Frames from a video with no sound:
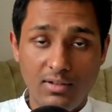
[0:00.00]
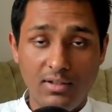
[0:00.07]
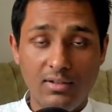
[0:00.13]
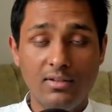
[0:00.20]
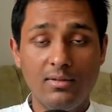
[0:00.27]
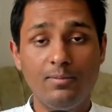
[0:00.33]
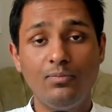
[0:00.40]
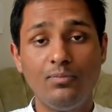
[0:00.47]

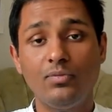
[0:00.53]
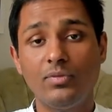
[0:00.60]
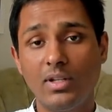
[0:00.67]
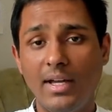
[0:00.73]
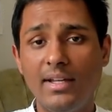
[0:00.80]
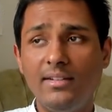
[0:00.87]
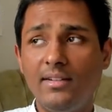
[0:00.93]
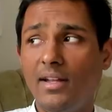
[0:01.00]
Yes,
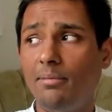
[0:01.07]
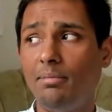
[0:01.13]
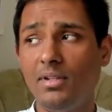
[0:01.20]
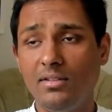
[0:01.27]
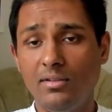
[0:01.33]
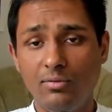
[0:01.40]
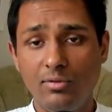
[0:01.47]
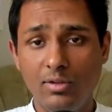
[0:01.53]
as it
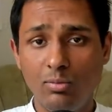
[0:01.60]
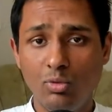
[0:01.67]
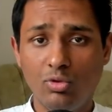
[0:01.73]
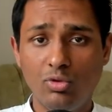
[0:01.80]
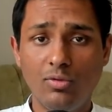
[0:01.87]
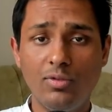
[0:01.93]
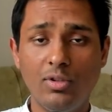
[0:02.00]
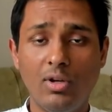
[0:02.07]
happens with
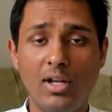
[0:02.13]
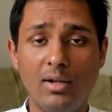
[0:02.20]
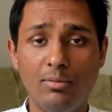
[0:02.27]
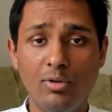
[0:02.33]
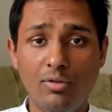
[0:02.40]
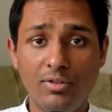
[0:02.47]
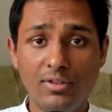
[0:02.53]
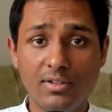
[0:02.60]
most of the army
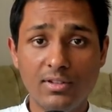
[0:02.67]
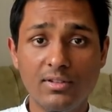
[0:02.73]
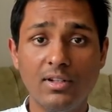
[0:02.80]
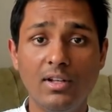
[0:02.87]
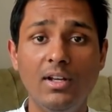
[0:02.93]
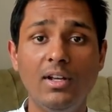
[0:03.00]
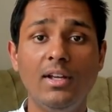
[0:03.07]
officers.